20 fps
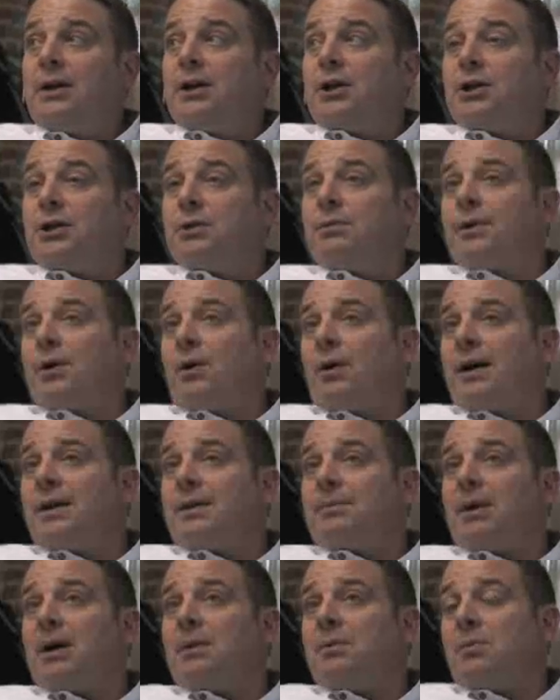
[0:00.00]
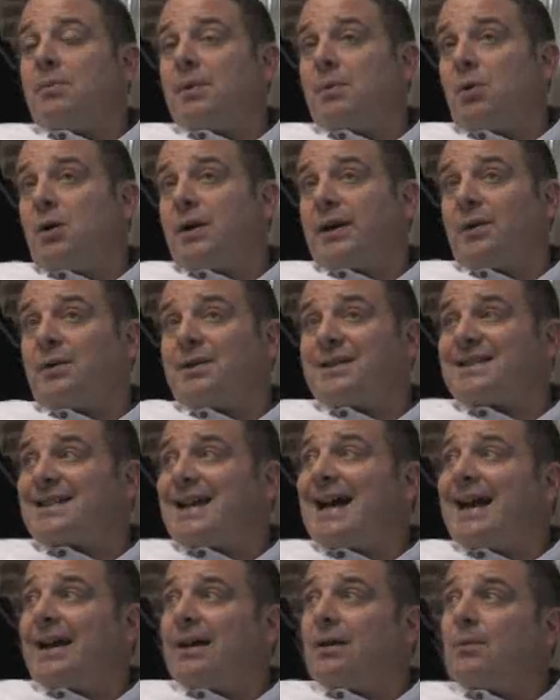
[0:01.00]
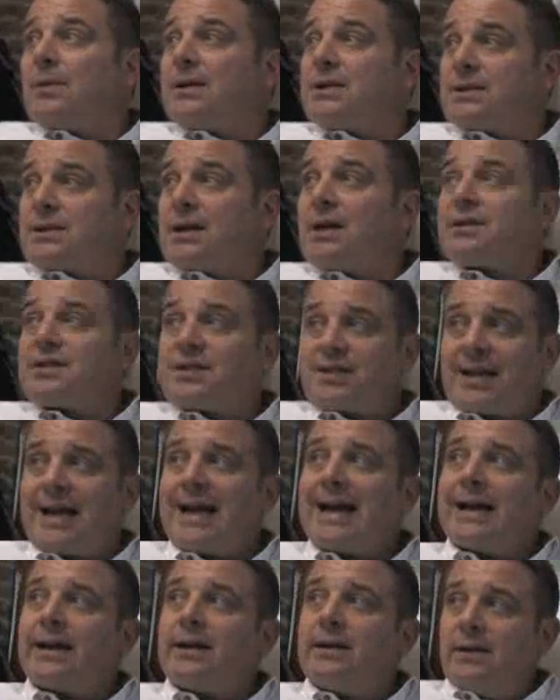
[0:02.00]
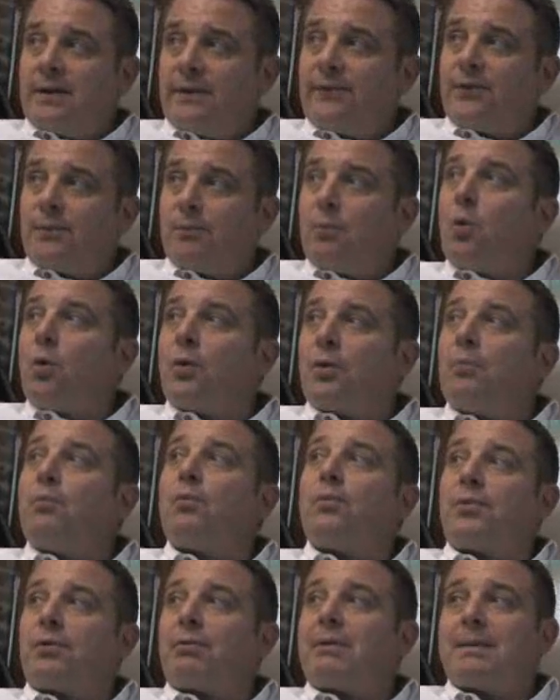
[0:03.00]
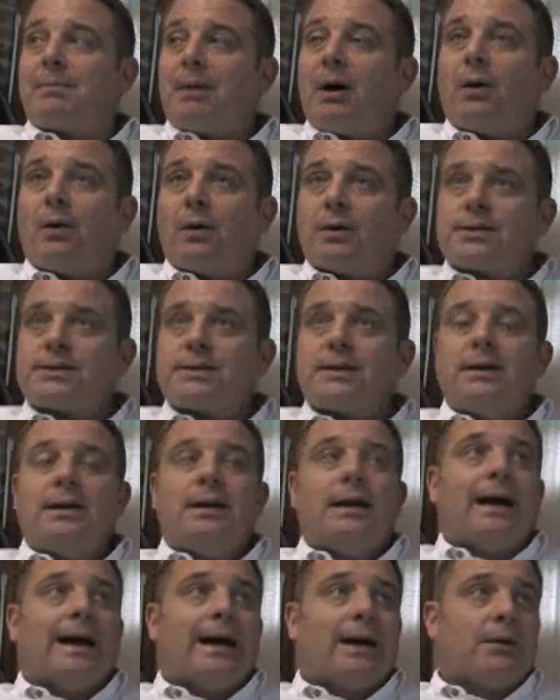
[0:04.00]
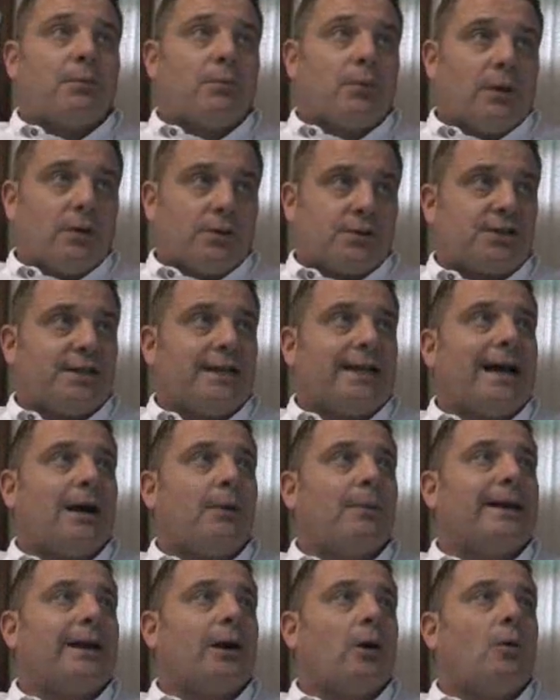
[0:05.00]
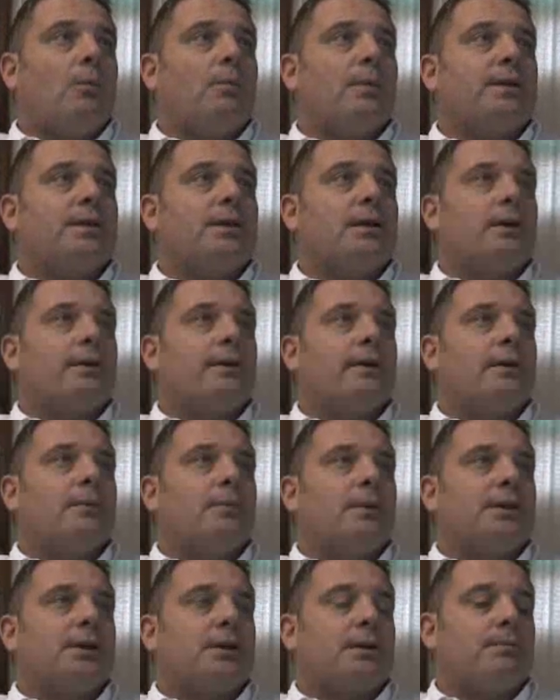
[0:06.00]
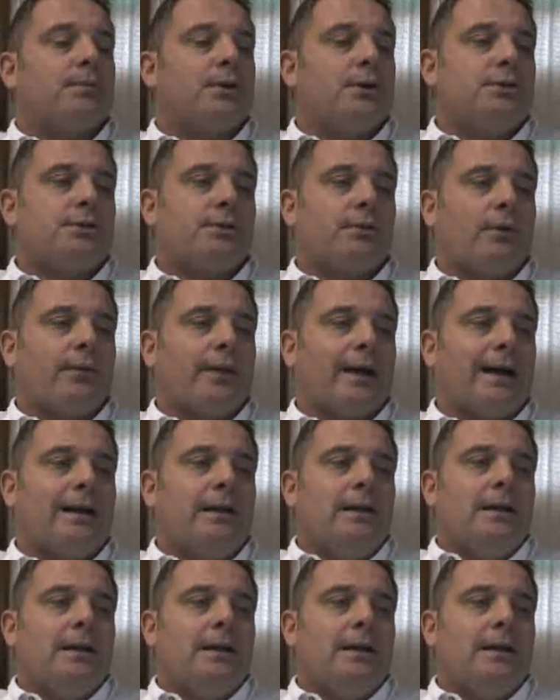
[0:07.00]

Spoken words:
You and I at the moment will be working on a scanner which does scan for more than 3 bars, and we'll see how we get on with the computer on that.